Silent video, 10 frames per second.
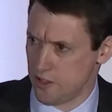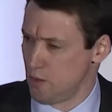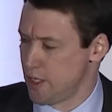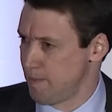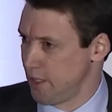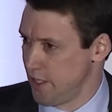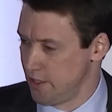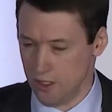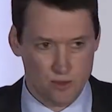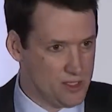as we typically
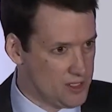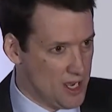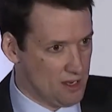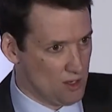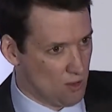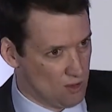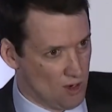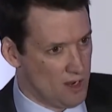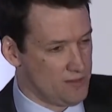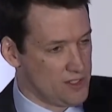do, we sit down in the corner
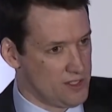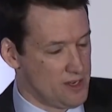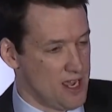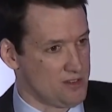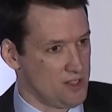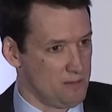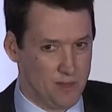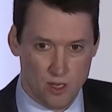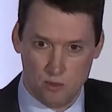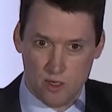office and ask them,
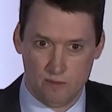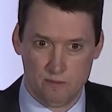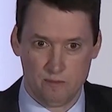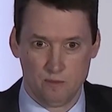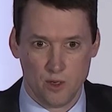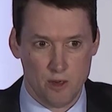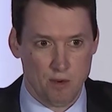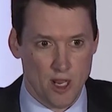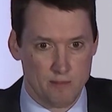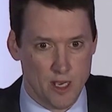what are you
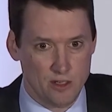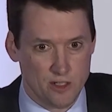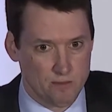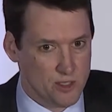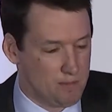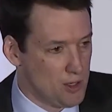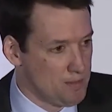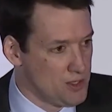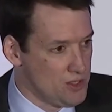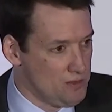proud about in terms of the
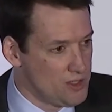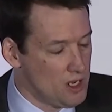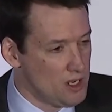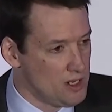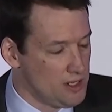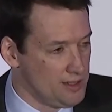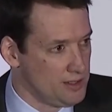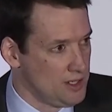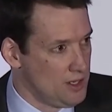purpose you've done, and